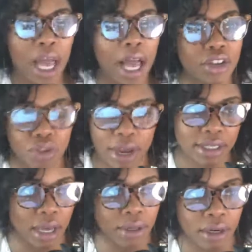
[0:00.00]

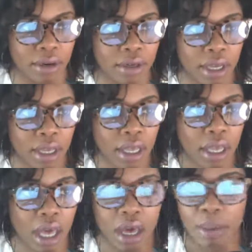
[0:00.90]
contracts out here.
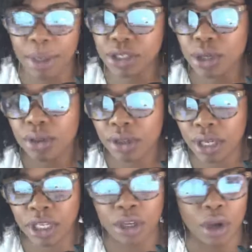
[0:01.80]
And so,
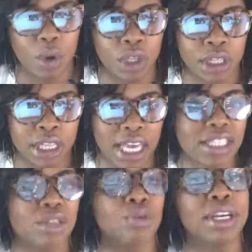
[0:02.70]

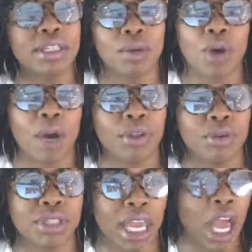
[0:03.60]
that's the reason why when you say,